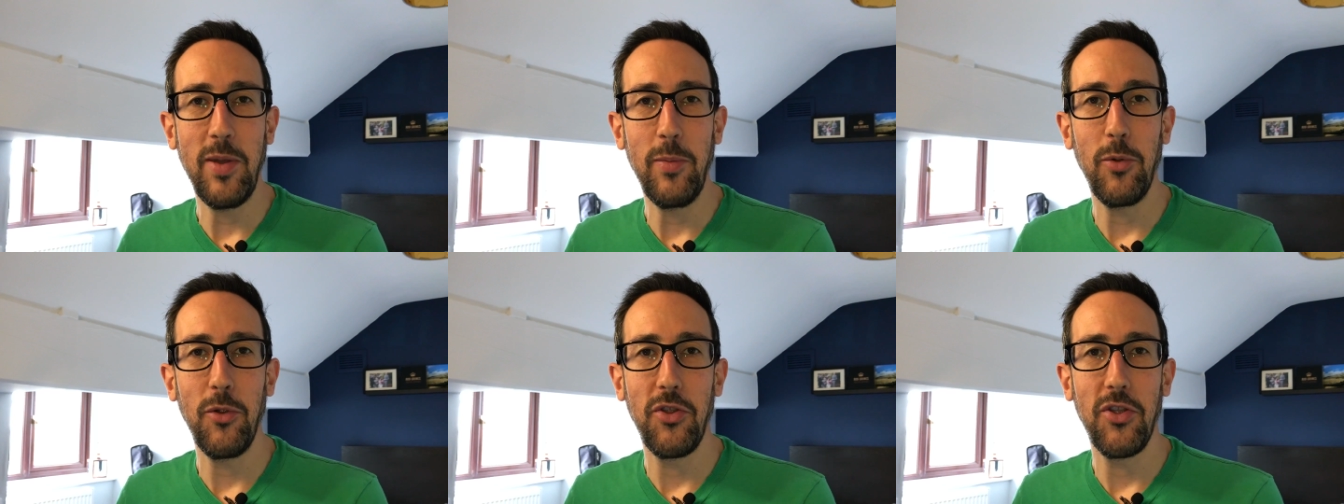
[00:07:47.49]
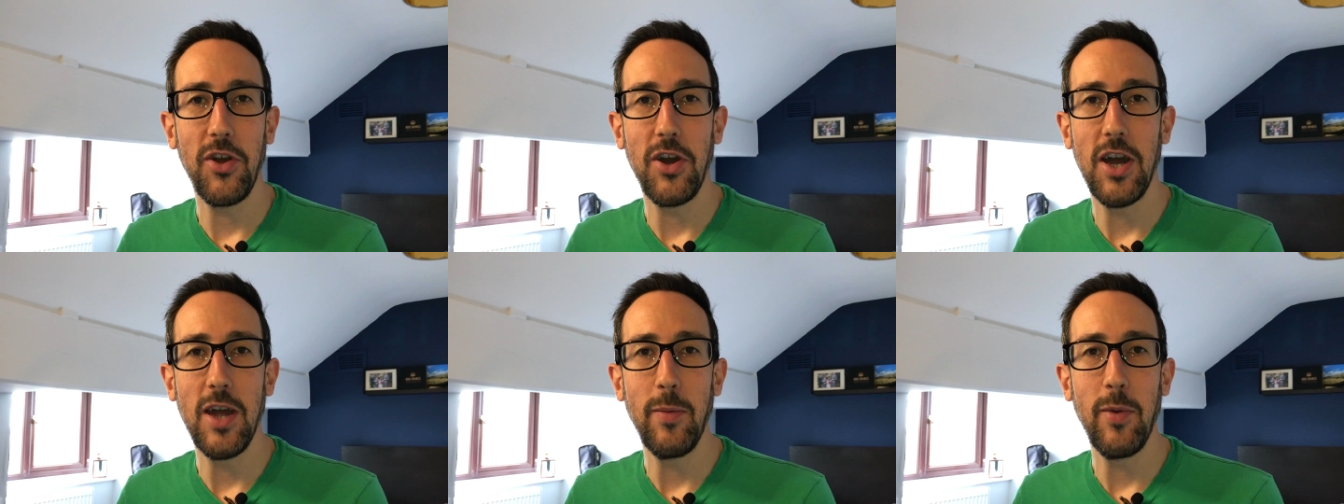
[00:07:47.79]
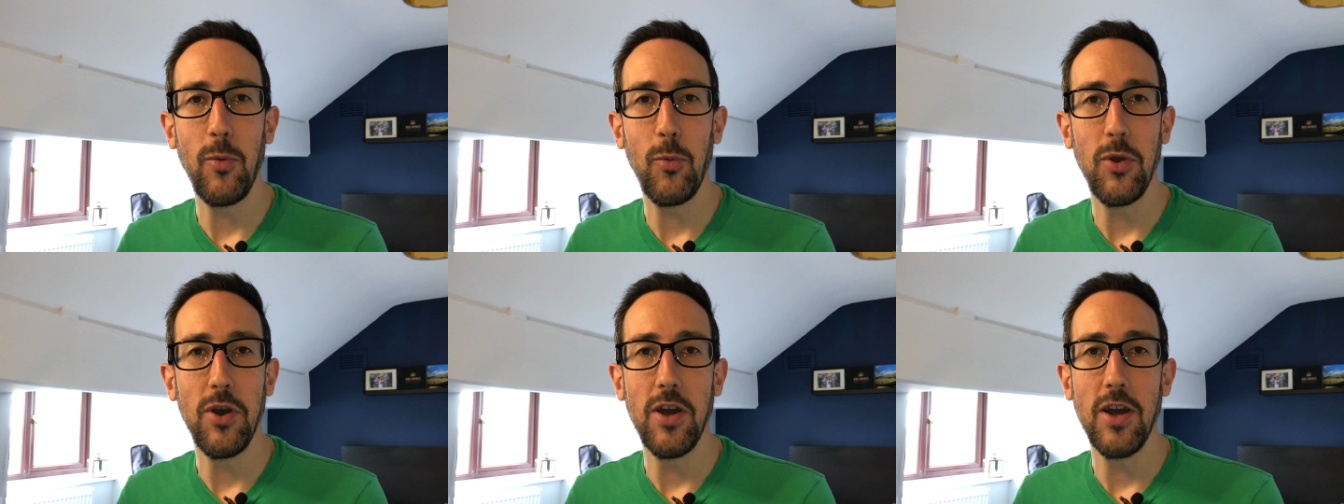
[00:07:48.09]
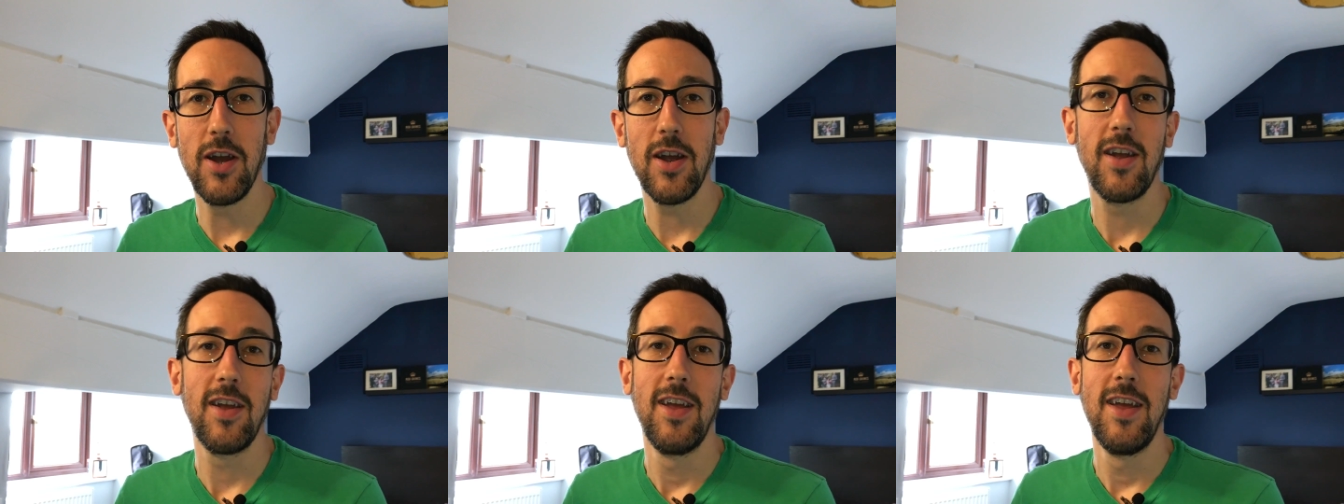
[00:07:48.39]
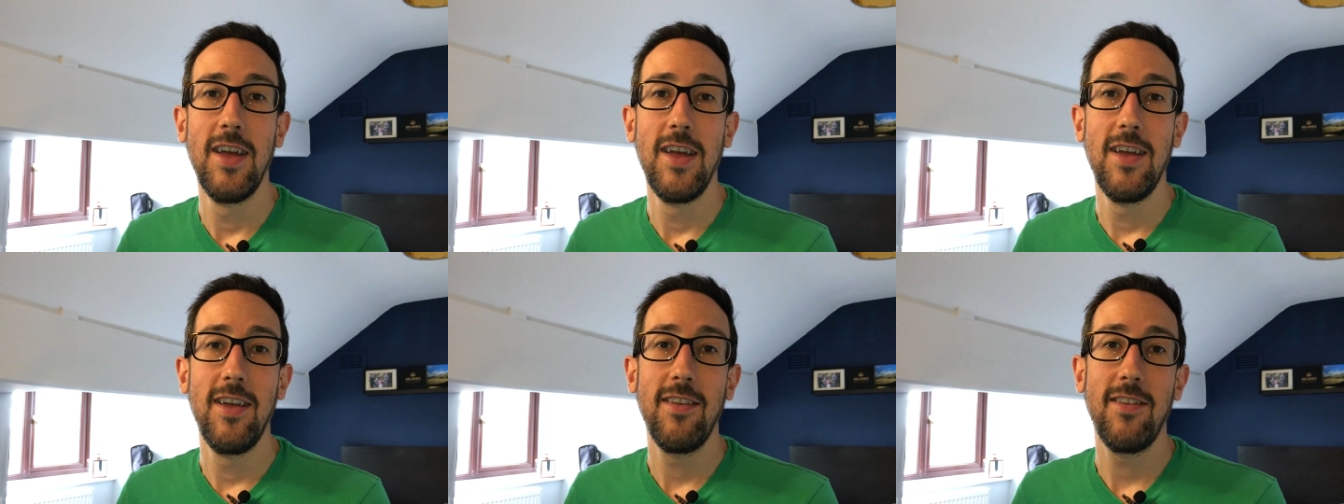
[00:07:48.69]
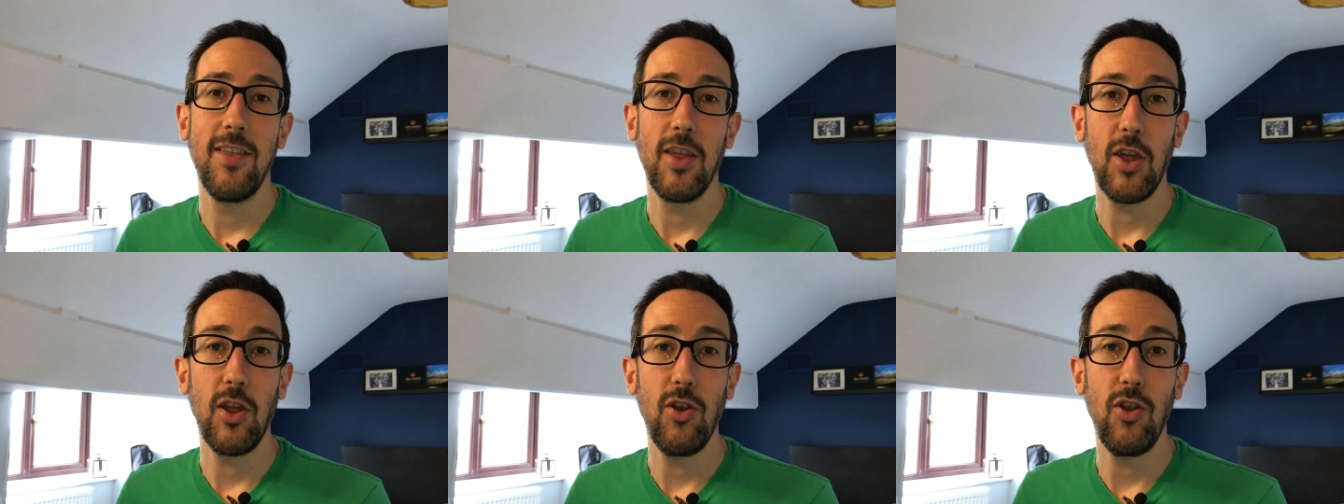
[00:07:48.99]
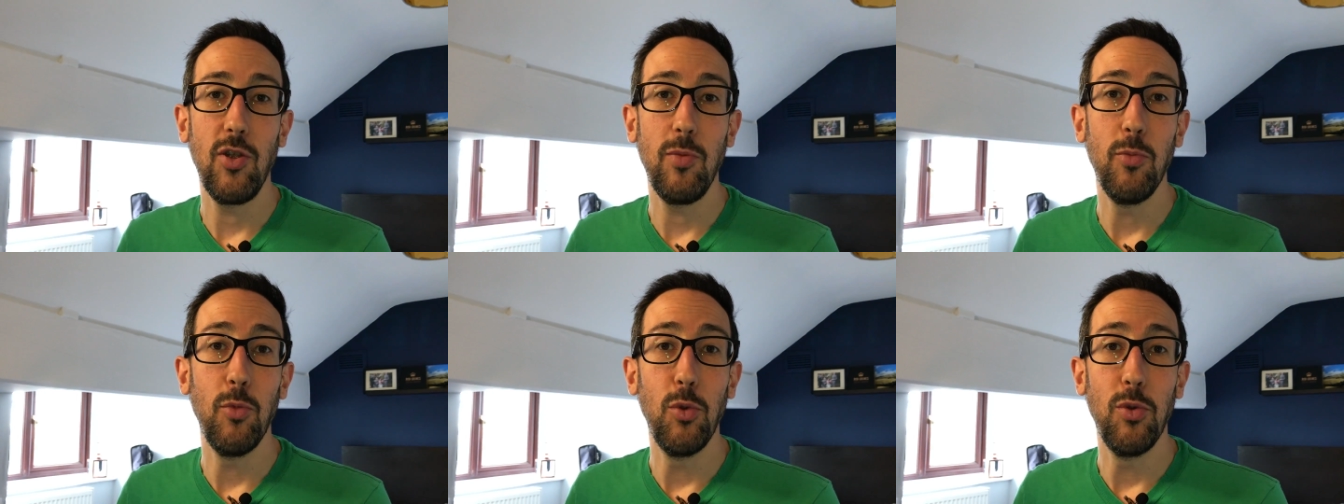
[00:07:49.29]
people time at work so they can
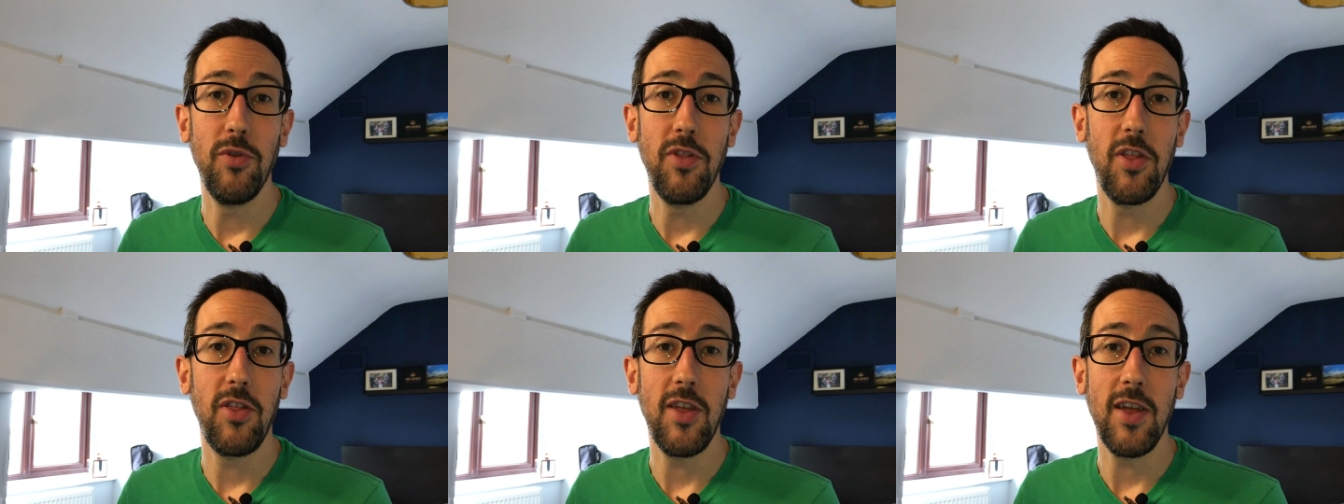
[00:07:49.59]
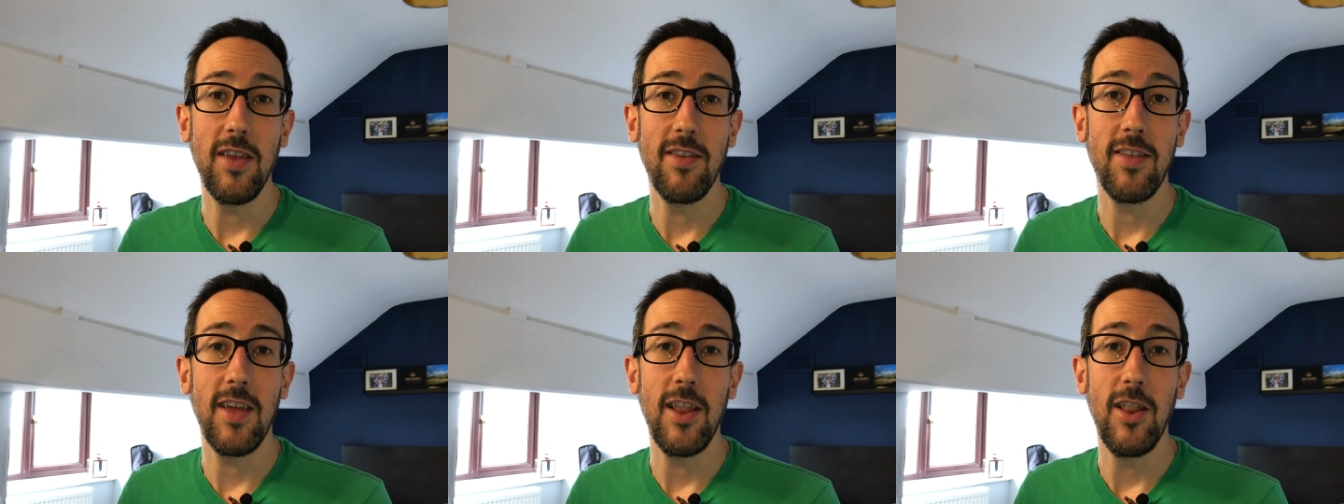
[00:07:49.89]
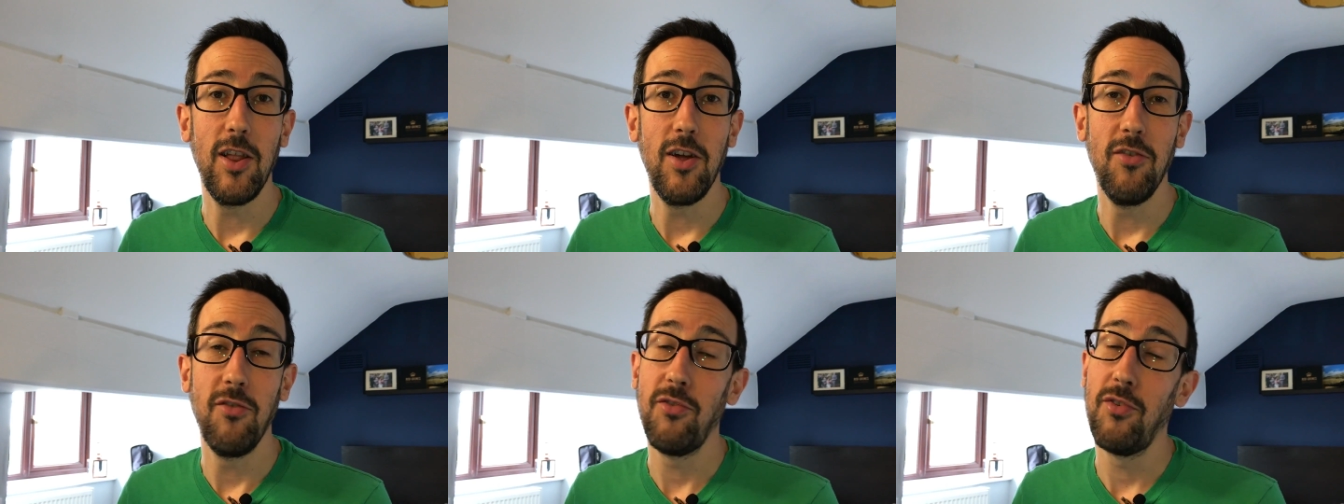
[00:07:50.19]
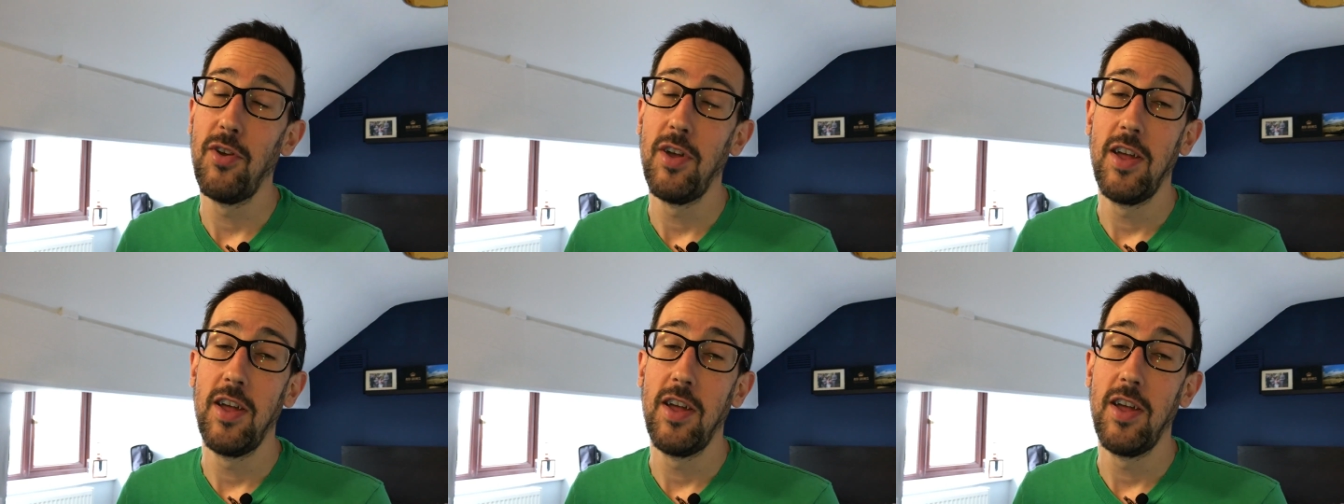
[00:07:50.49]
do more of the things they love.